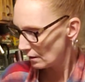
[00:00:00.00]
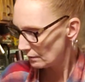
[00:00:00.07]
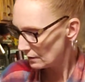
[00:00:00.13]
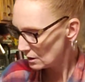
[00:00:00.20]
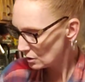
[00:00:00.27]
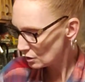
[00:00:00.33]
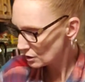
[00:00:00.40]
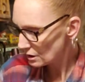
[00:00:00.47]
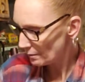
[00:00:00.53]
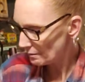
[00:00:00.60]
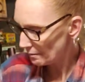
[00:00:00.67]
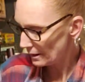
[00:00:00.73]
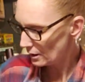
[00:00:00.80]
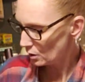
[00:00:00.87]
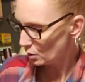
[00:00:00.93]
These are some of
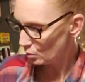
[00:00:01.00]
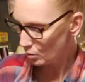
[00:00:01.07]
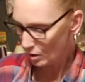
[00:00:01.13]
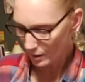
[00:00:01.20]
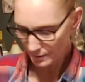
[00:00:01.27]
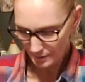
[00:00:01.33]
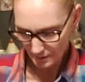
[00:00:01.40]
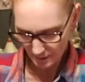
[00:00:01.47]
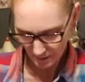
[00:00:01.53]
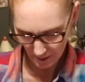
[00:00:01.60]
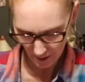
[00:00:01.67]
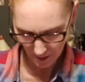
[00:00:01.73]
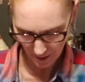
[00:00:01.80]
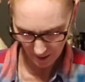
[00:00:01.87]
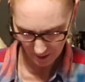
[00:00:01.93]
my new ones.
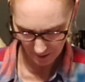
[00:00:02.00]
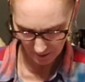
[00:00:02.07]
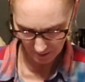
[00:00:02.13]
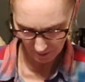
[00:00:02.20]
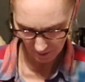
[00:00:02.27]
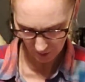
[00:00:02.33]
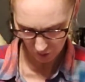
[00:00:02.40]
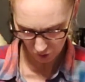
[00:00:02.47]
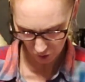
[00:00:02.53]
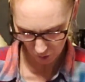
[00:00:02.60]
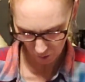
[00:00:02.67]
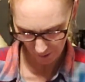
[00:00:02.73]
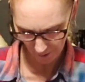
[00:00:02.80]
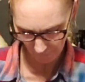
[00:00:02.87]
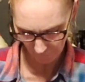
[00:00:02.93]
And there's
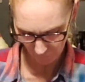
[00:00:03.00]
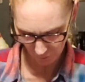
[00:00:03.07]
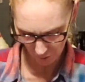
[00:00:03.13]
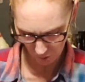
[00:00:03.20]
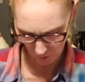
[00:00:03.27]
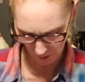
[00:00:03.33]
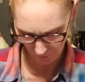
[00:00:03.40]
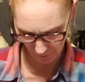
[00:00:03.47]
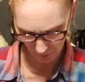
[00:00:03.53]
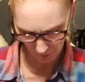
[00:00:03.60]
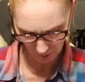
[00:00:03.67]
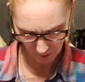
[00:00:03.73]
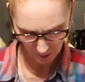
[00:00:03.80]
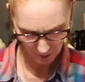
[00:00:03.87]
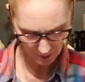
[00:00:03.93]
quite a few
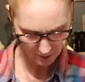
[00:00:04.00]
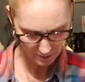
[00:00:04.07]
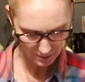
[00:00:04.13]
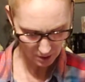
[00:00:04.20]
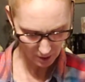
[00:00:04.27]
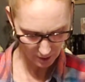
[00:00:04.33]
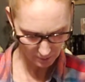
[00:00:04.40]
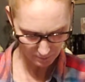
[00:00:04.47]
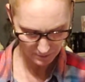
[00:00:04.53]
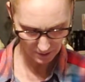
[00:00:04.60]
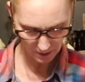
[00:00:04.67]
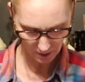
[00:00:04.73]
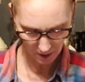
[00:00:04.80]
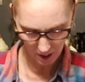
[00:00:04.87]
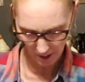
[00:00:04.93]
other types
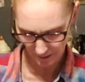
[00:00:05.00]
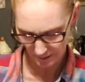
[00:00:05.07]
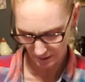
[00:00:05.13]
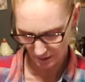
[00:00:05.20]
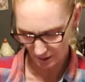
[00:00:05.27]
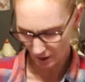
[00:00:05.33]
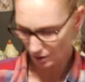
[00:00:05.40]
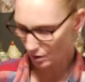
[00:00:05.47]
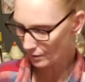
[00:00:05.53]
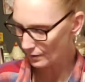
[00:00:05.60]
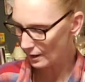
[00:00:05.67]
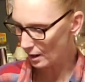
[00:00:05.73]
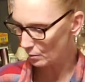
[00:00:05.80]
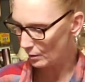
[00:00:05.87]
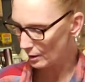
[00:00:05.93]
and kinds in here
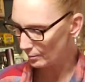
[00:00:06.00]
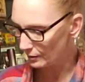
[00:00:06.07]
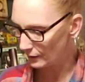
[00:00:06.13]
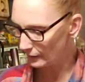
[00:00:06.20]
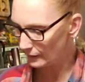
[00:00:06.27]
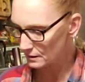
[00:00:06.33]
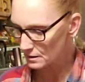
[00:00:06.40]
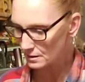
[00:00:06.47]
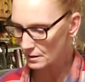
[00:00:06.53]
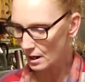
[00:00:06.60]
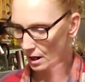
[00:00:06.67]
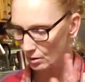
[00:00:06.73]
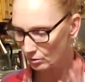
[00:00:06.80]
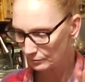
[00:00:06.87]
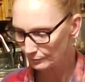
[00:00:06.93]
that I want to plant.
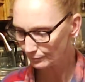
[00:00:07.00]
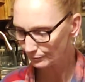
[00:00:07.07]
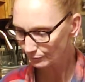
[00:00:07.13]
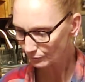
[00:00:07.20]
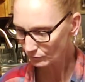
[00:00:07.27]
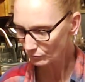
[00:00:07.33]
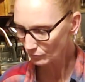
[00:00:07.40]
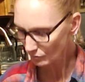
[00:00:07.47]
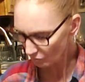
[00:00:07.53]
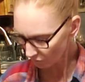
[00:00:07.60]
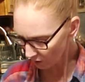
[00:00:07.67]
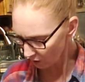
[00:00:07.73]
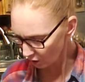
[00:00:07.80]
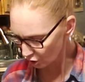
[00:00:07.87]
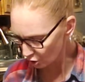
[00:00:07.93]
So
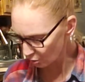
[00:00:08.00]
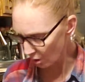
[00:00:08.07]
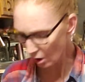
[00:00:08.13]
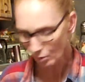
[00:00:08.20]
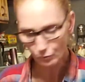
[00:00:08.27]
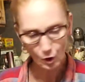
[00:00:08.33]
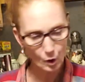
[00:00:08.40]
12